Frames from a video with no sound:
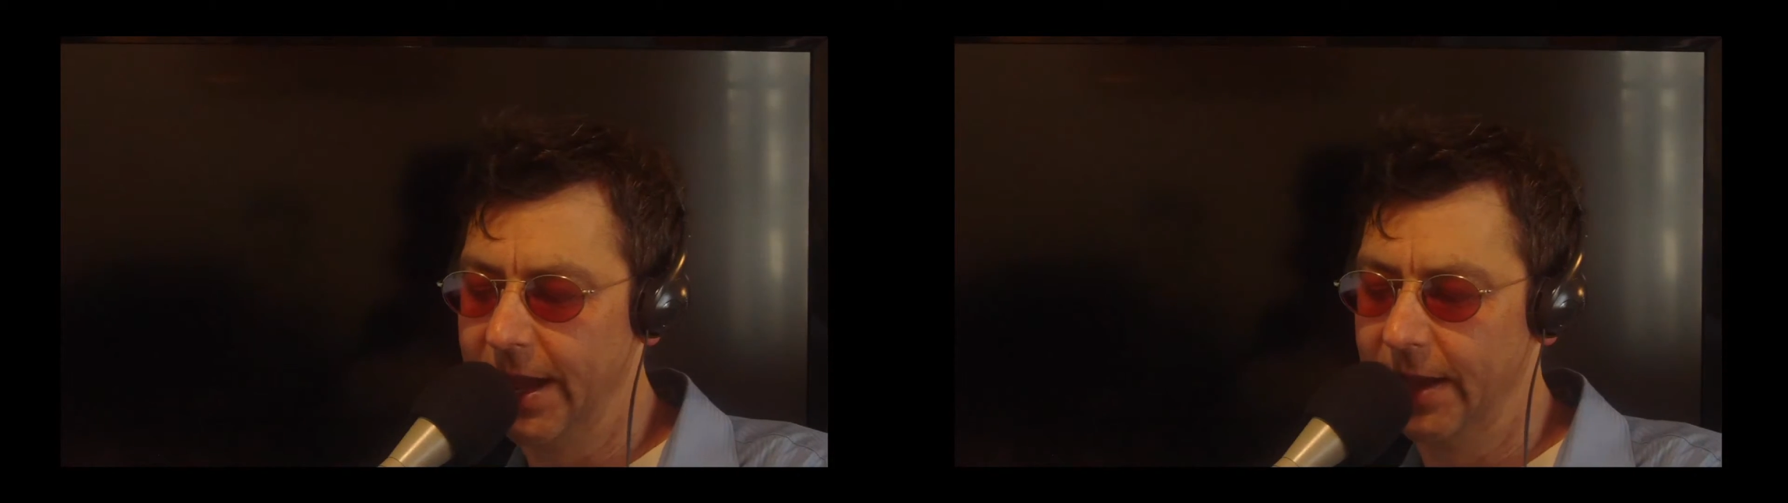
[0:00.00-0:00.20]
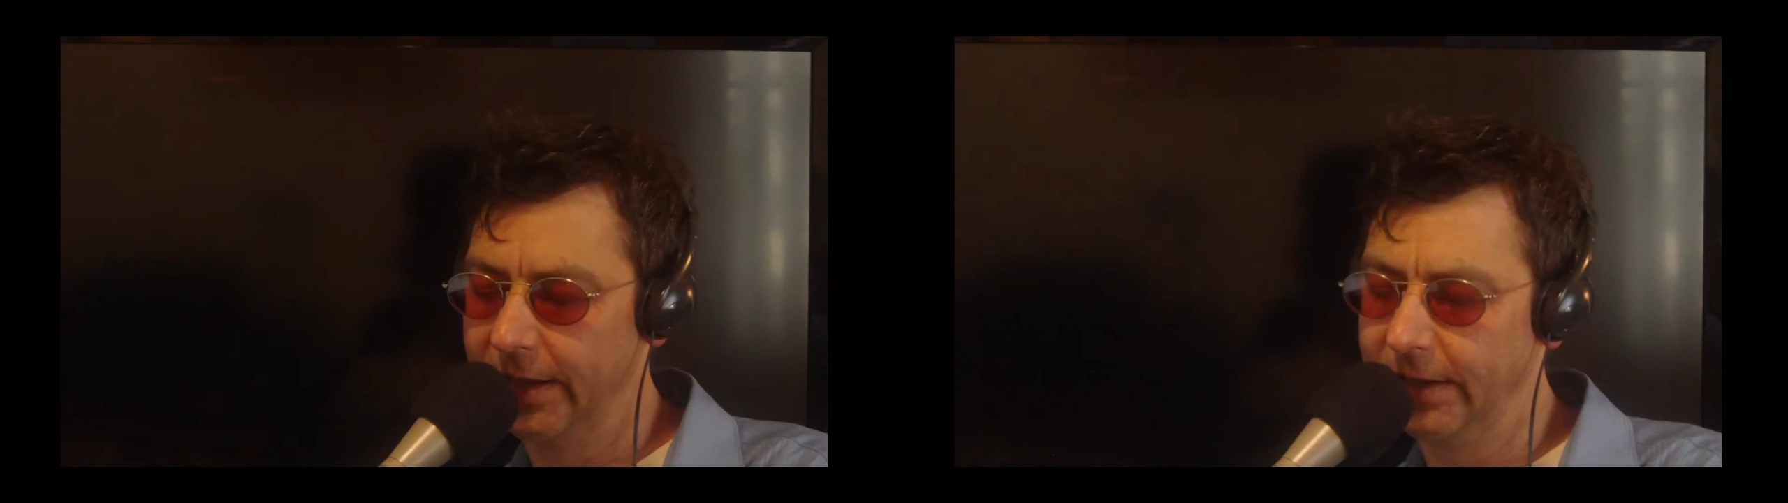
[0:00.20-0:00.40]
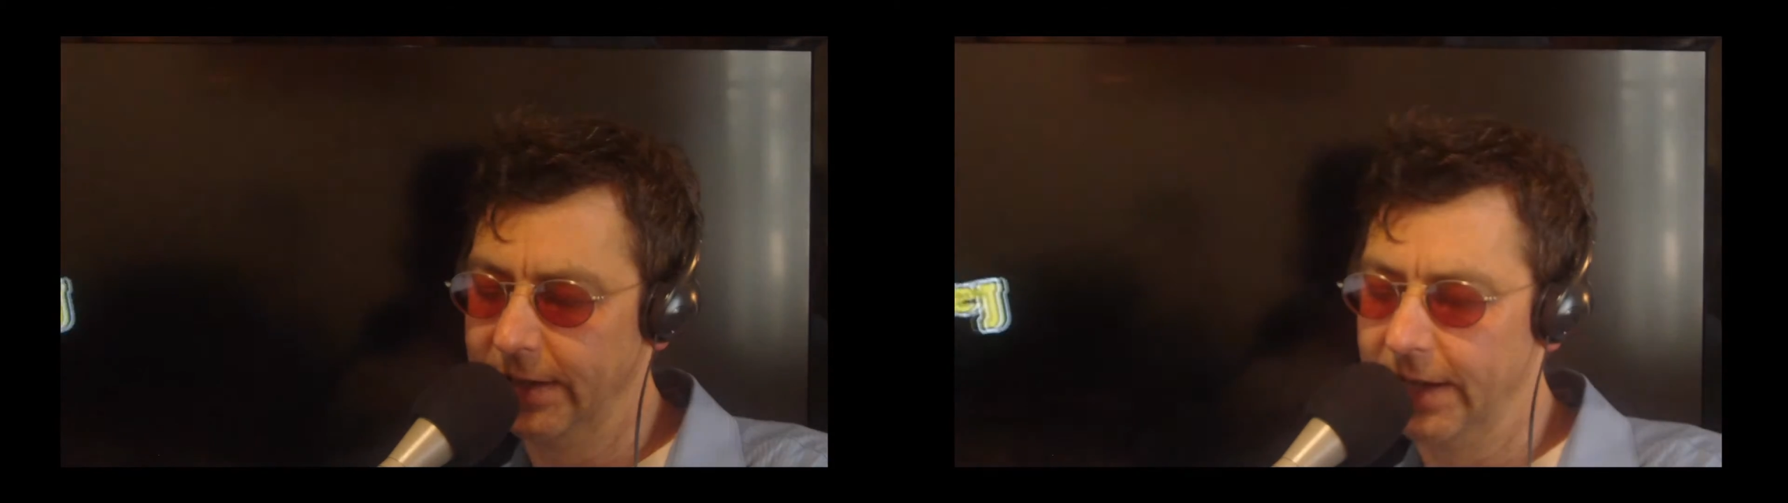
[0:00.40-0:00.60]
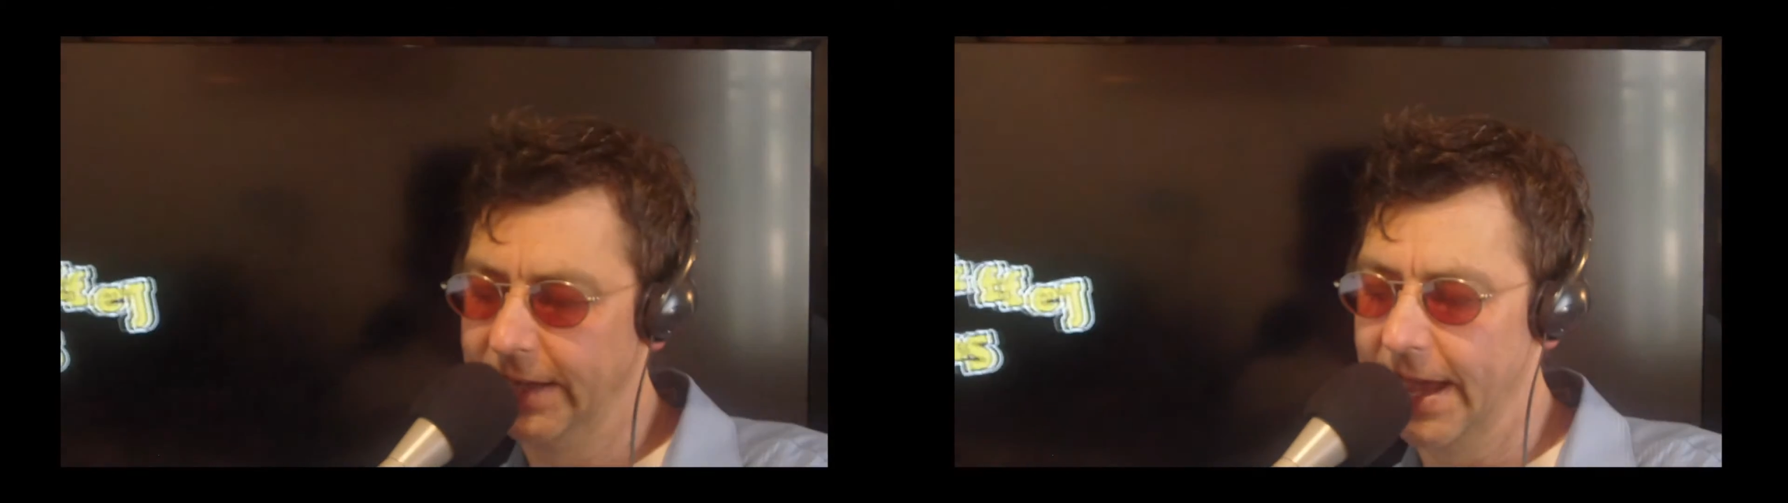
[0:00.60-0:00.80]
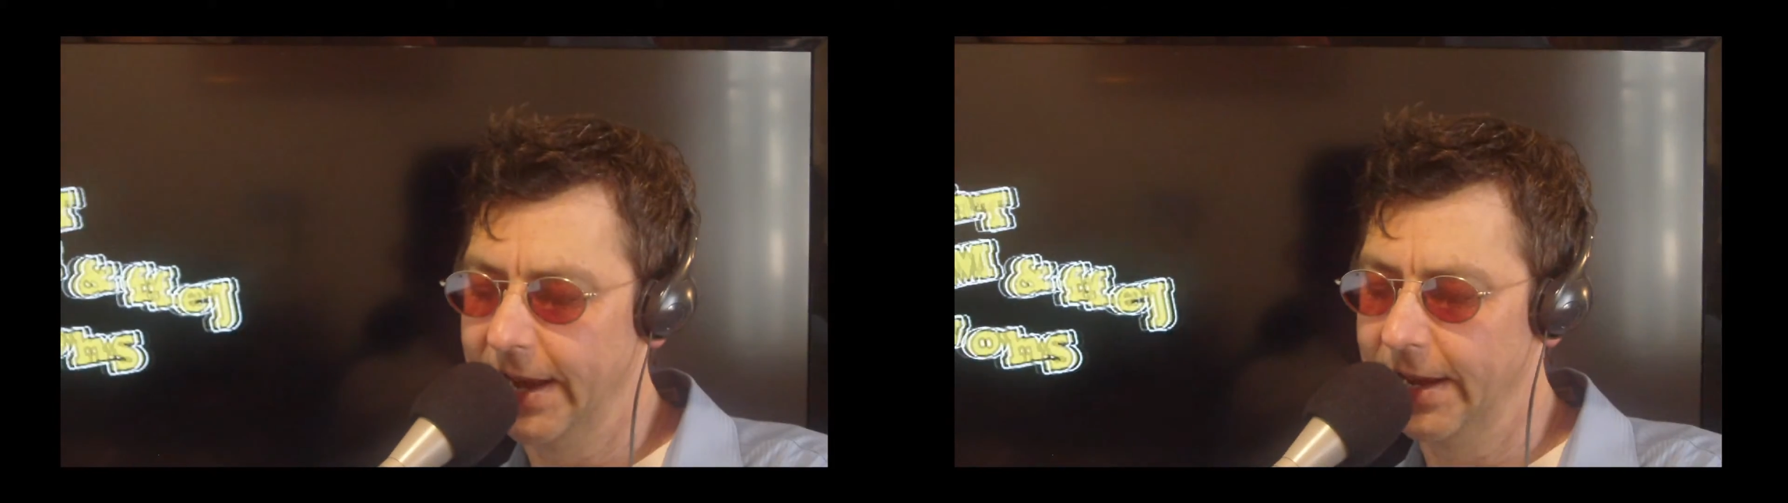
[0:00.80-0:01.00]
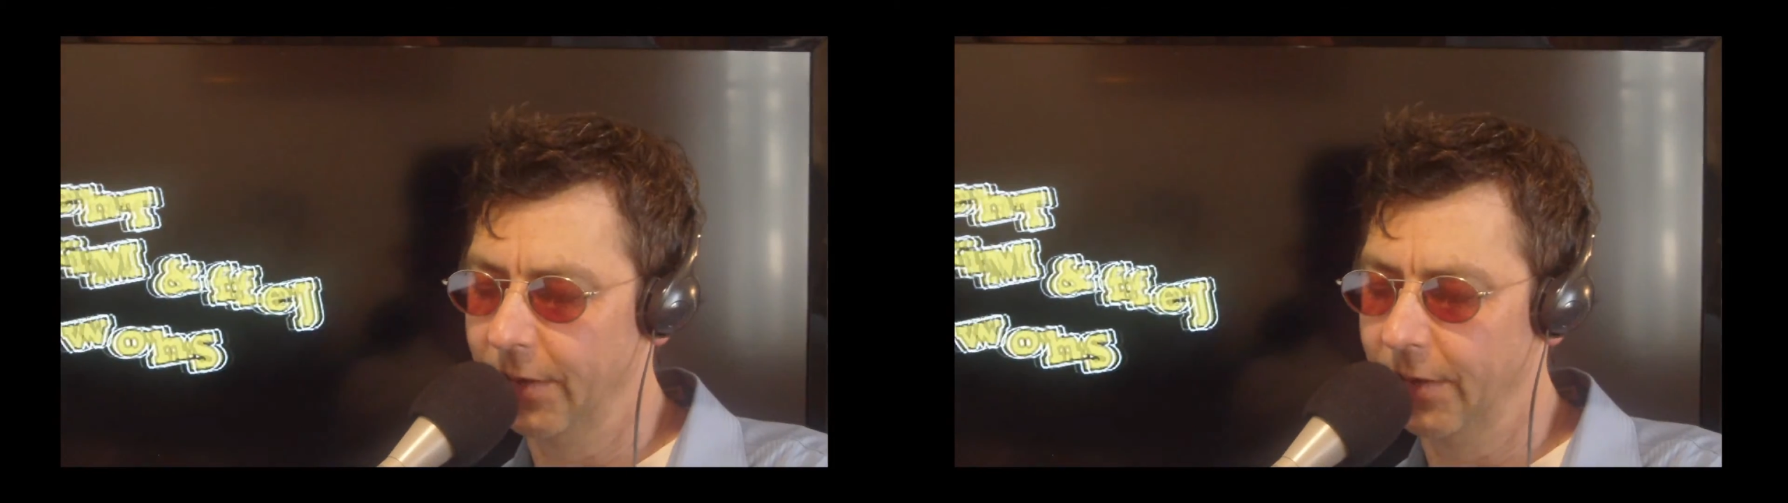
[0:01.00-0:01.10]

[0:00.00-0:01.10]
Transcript: Yeah, again,